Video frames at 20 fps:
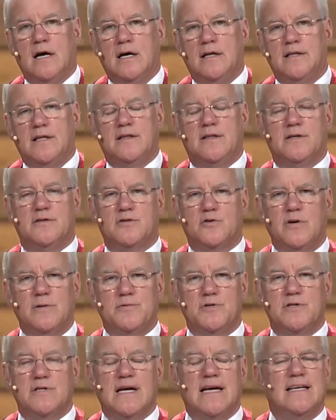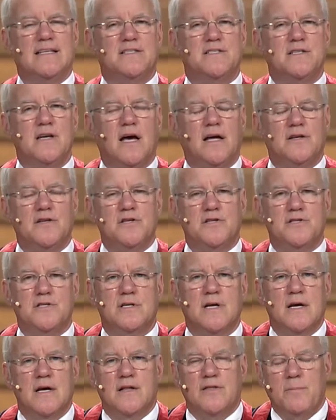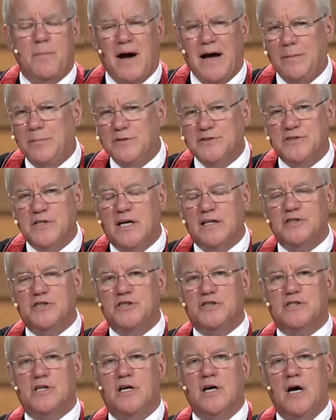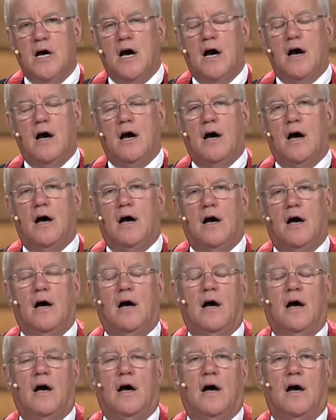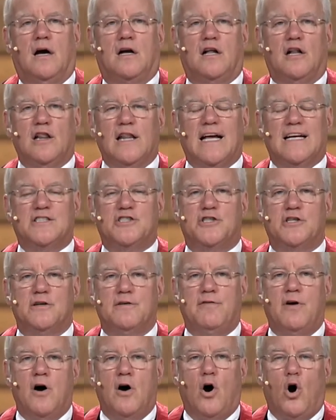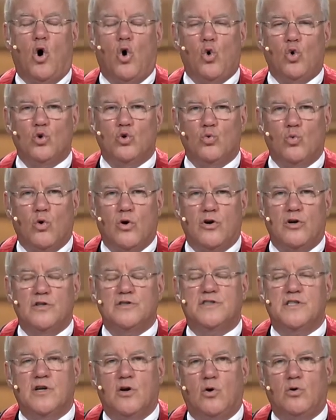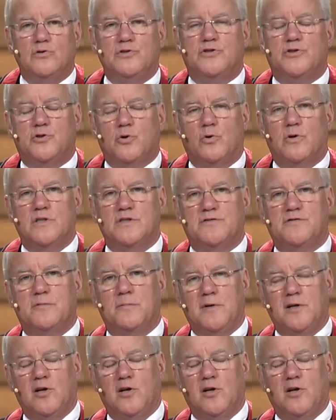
The, the Scripture, it's not just, the Bible's not just a, a collection of old words and old stories from a